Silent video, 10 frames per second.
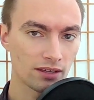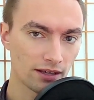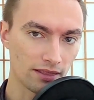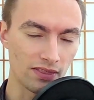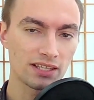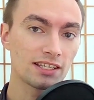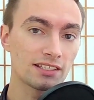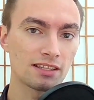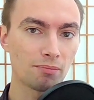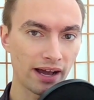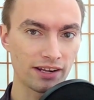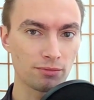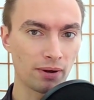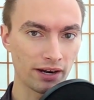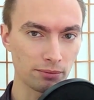This is the
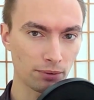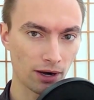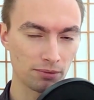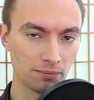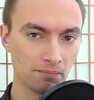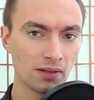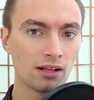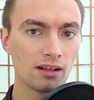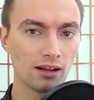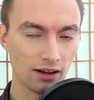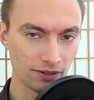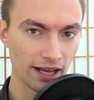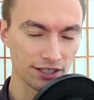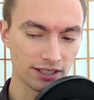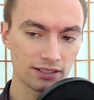mind-body problem of
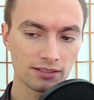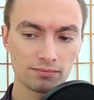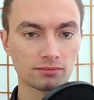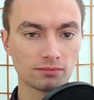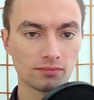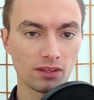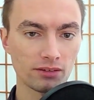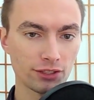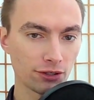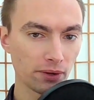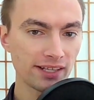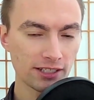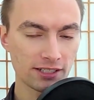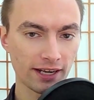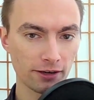legend.
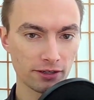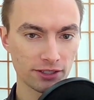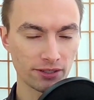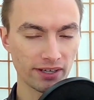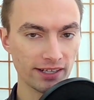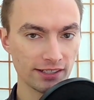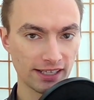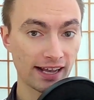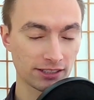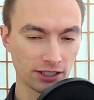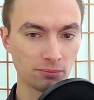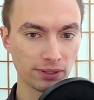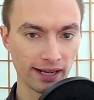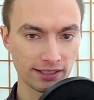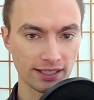Teresa's character is as
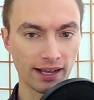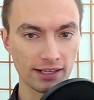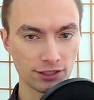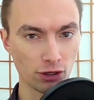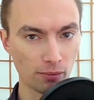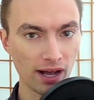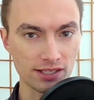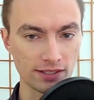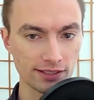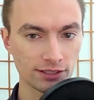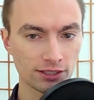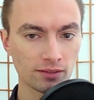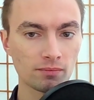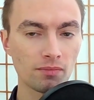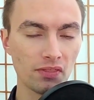complex as Tomas's.
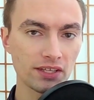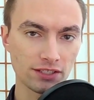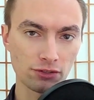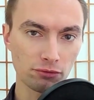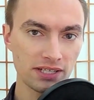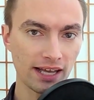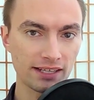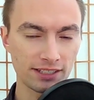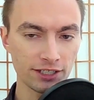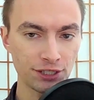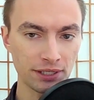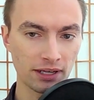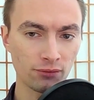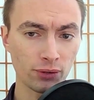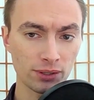This realization
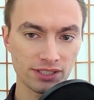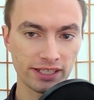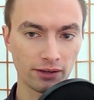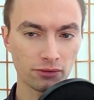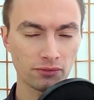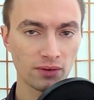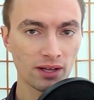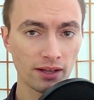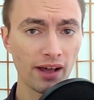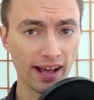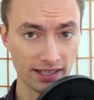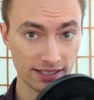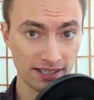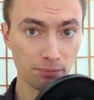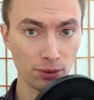of herself as
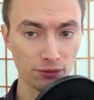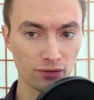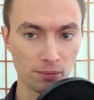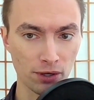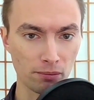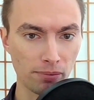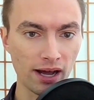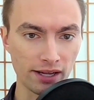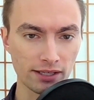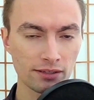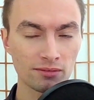separate from her body